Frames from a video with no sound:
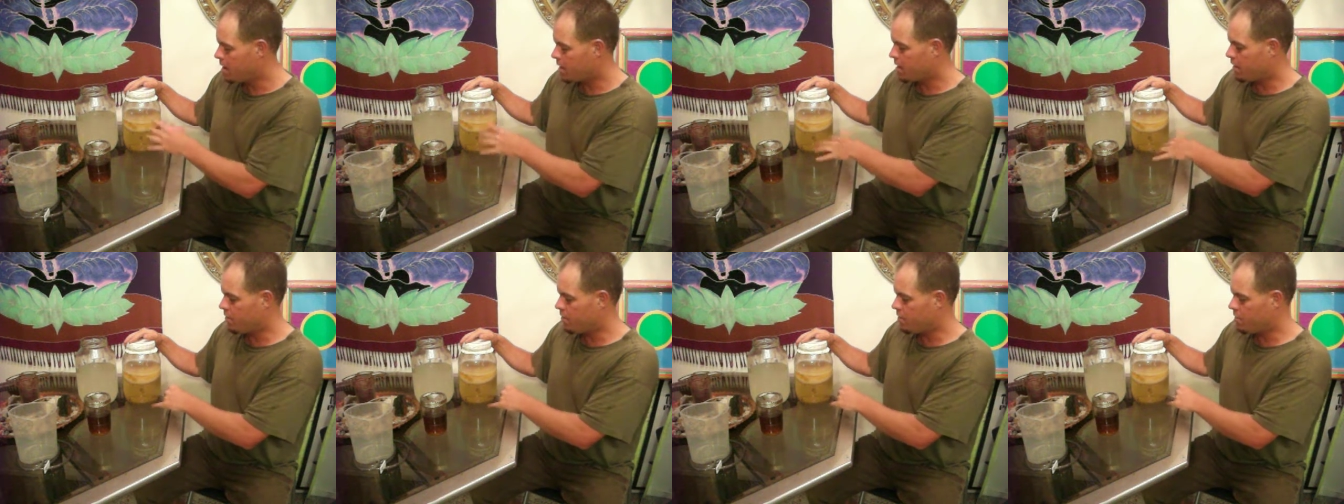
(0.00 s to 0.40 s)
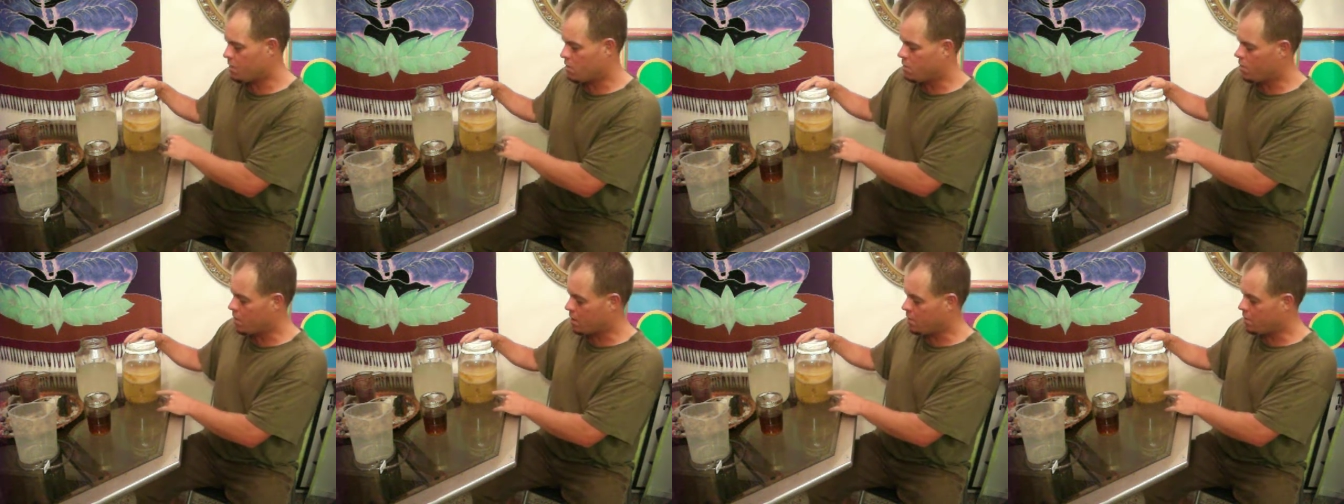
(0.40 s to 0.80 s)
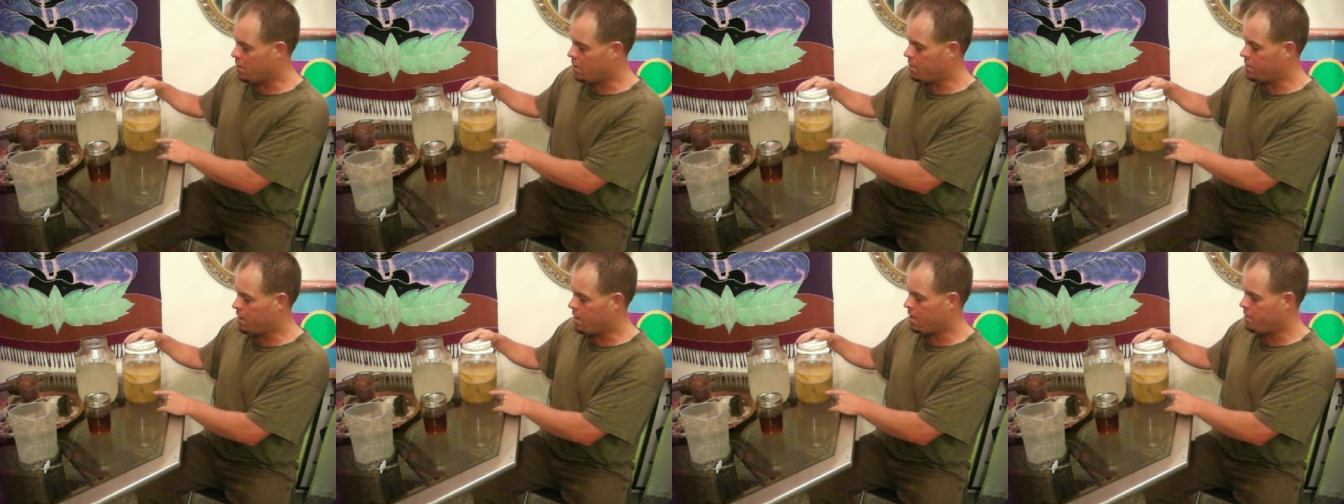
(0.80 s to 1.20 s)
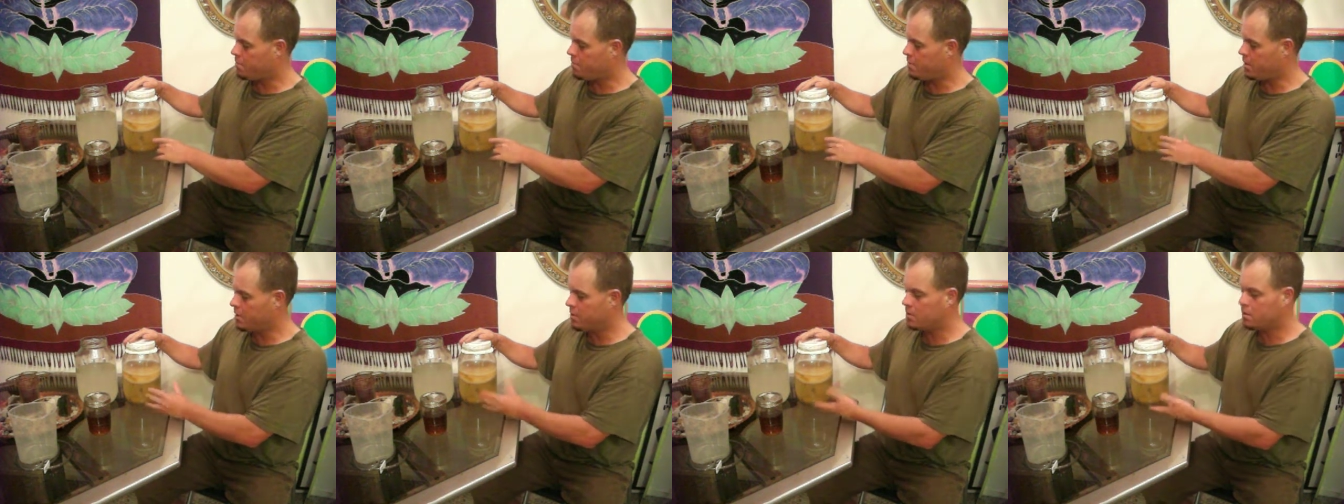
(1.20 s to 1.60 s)
I'll give you a quick lowdown.
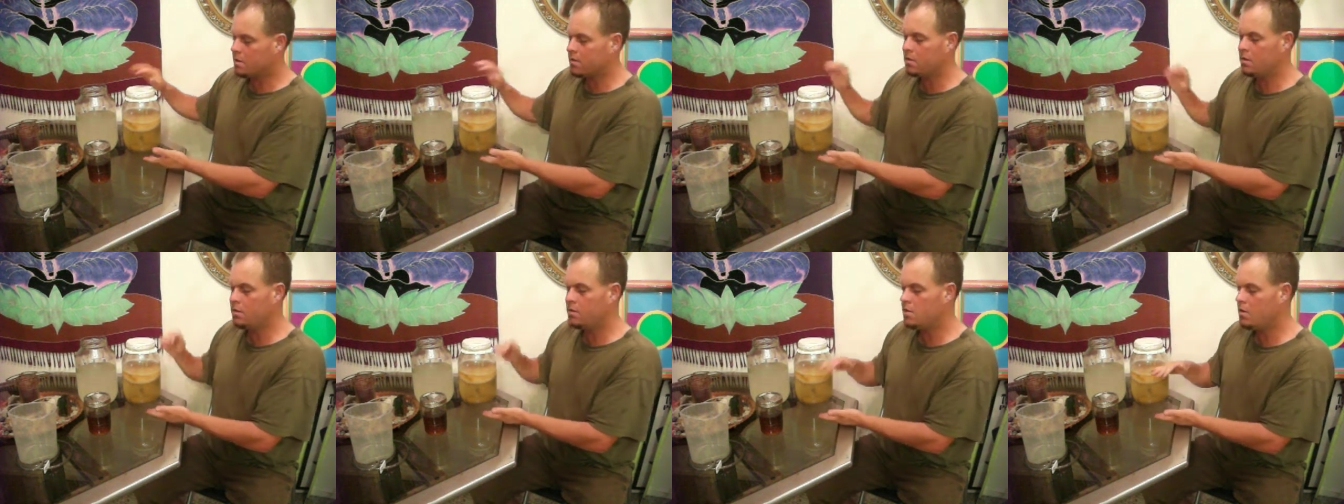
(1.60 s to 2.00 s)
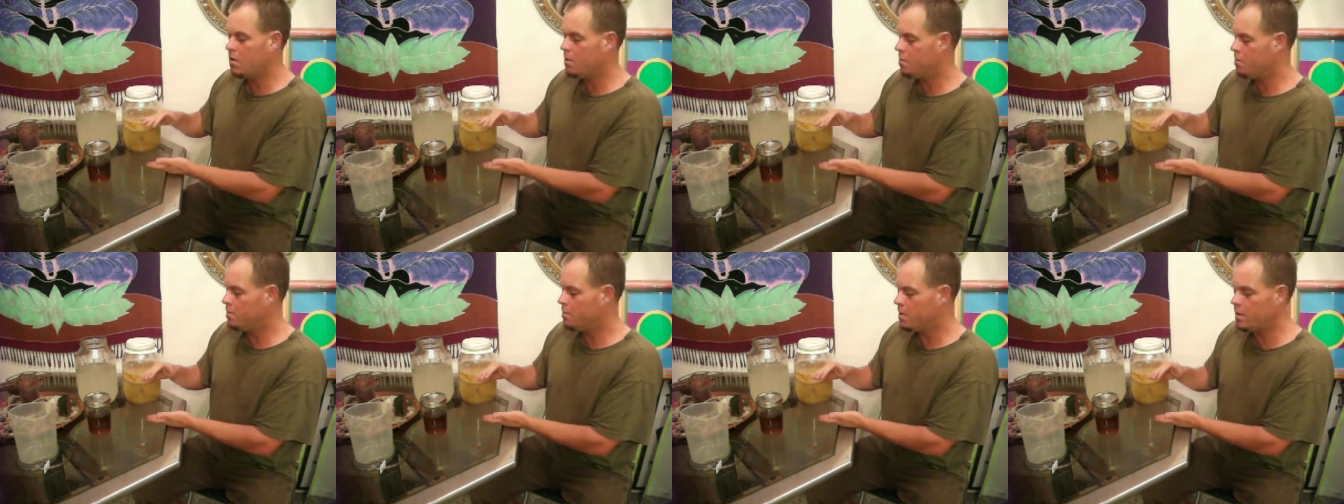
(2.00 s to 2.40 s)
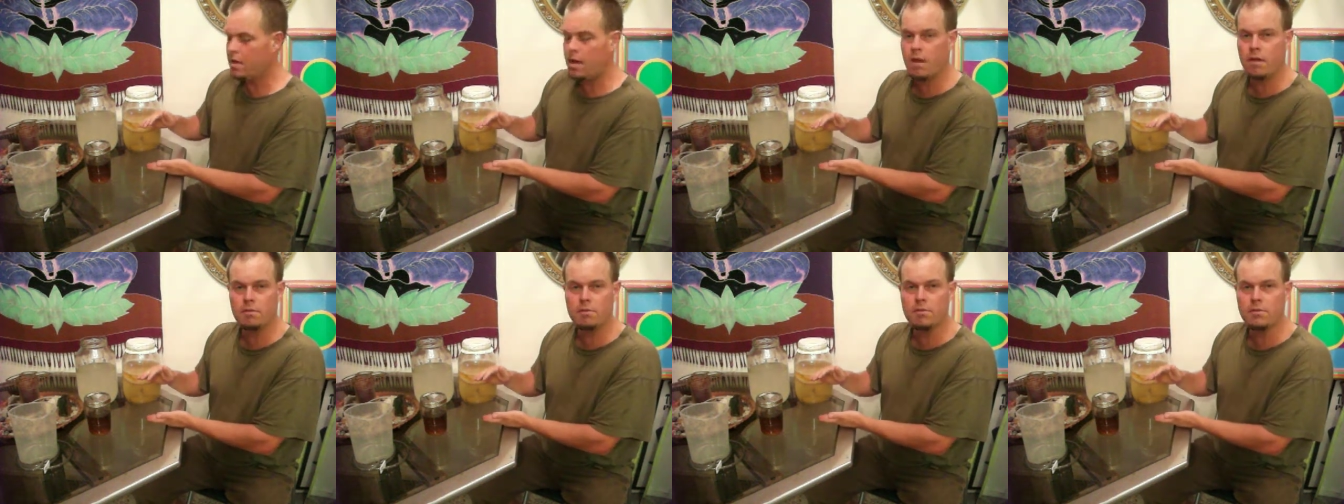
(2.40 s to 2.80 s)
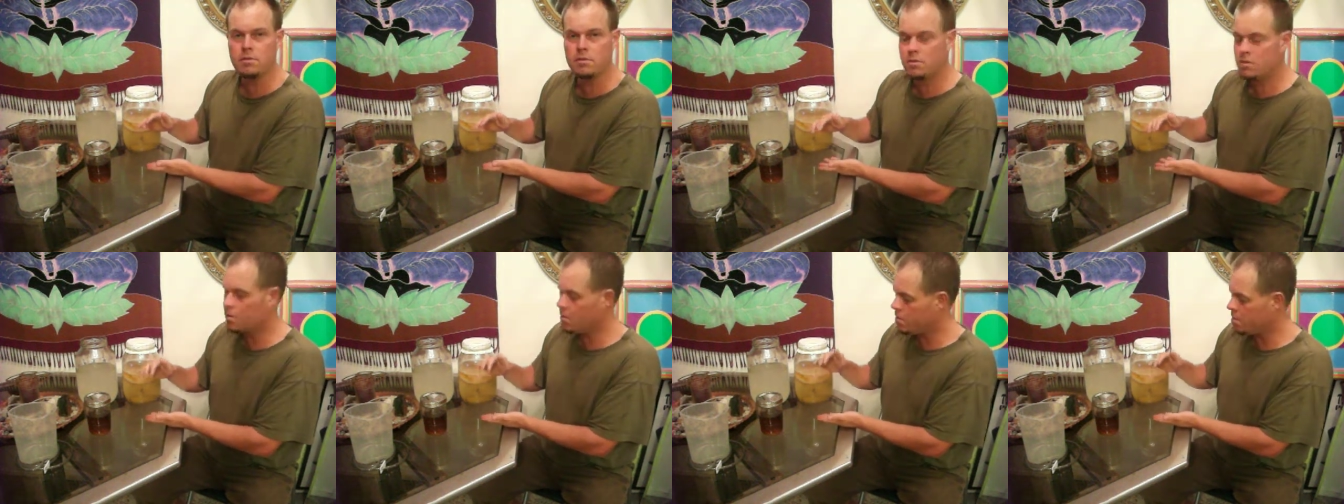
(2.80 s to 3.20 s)
Basically, you go to the health food
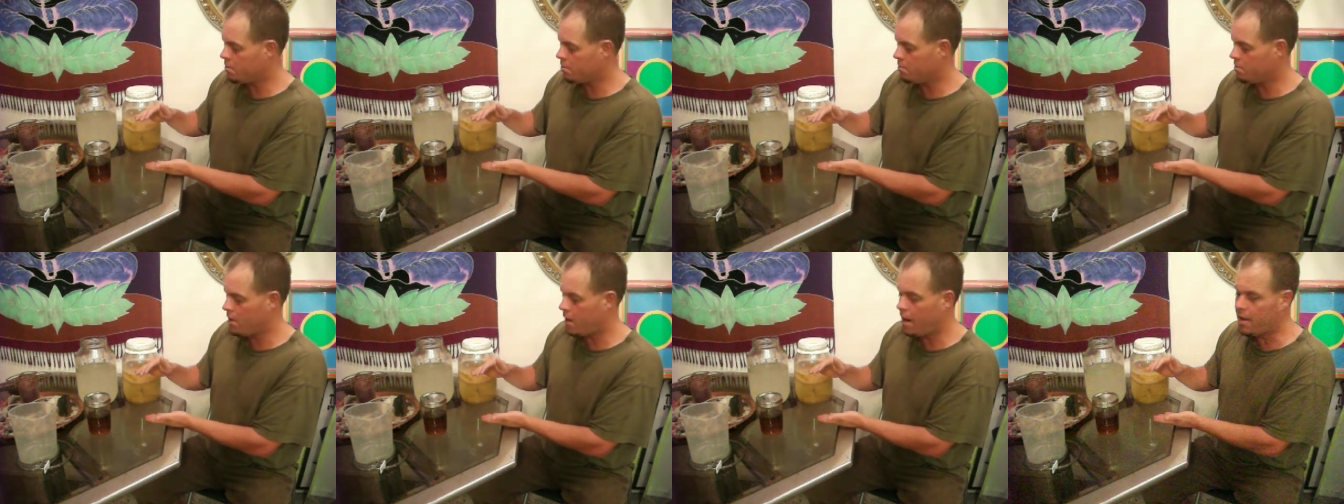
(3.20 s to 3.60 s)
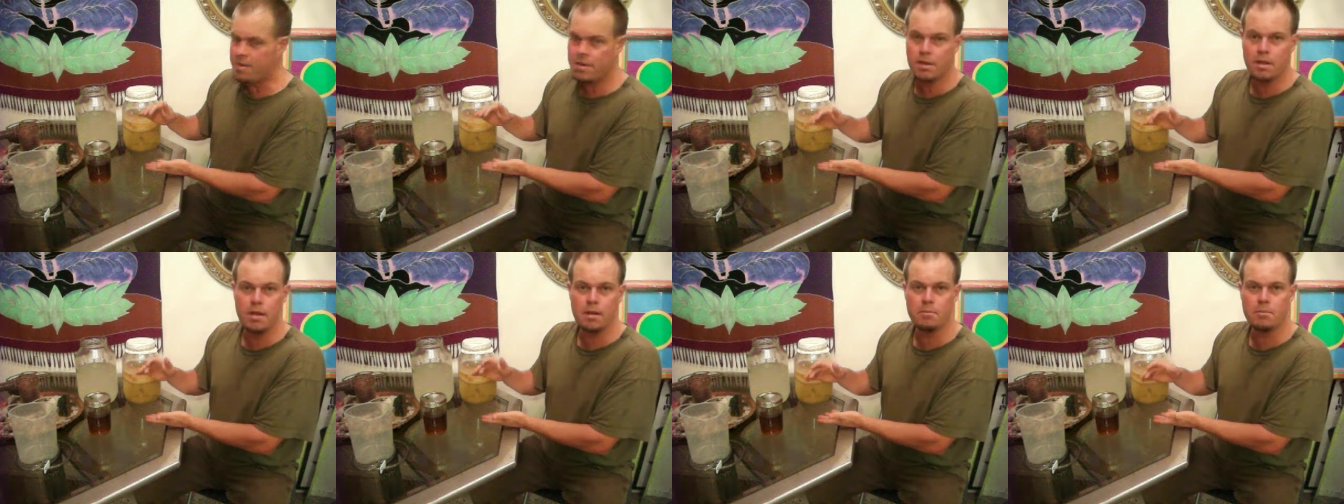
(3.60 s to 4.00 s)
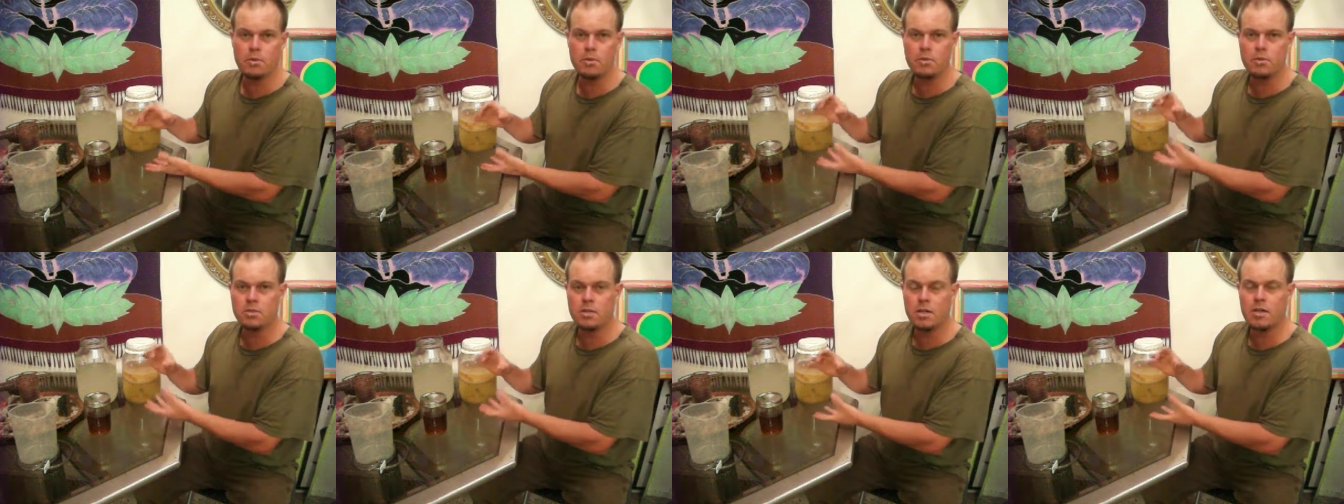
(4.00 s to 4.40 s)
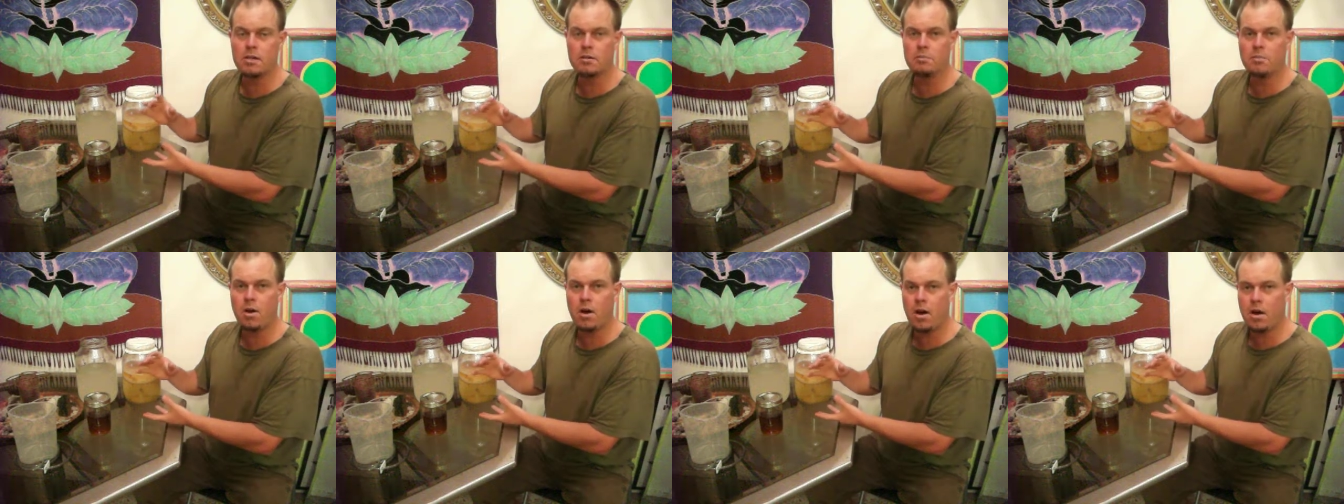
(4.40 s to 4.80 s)
store, you buy the kombucha in
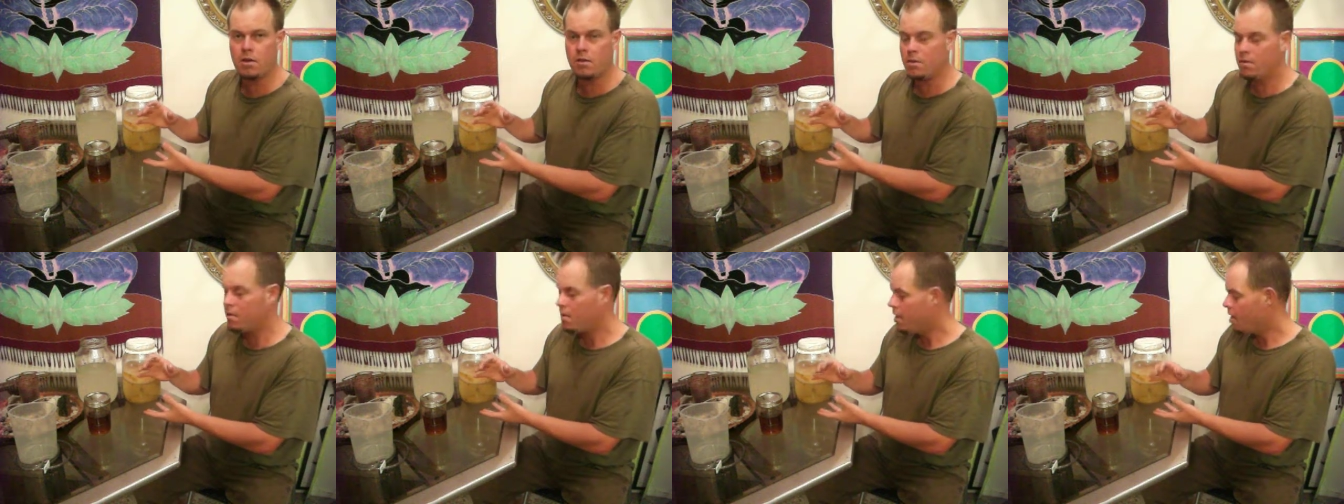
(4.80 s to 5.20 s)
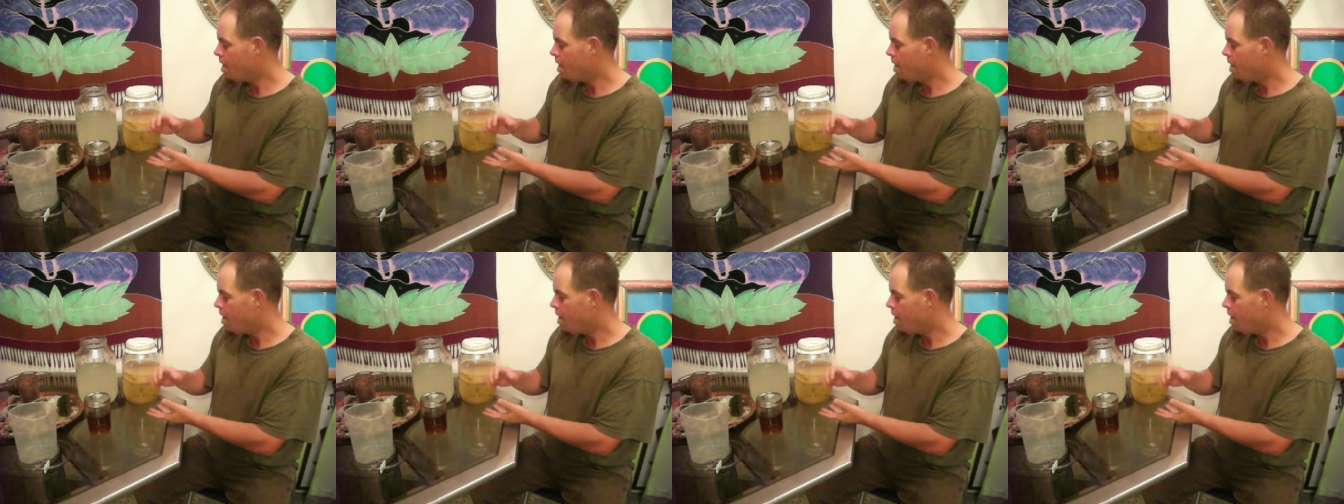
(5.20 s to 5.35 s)
a bottle.